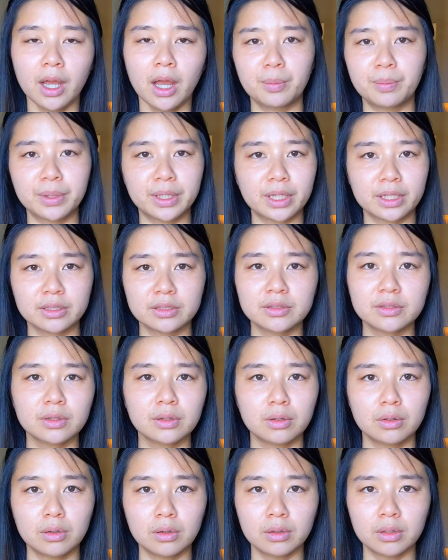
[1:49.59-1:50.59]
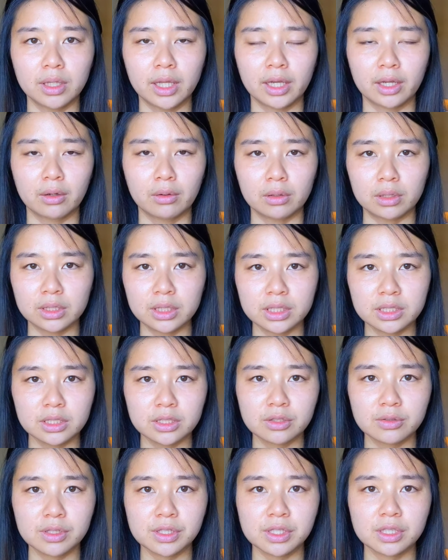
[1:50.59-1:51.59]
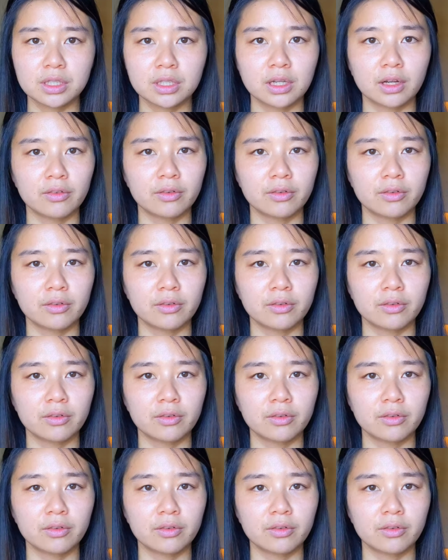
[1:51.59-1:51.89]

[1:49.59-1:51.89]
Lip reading: But because of the whole like quarantine situation, the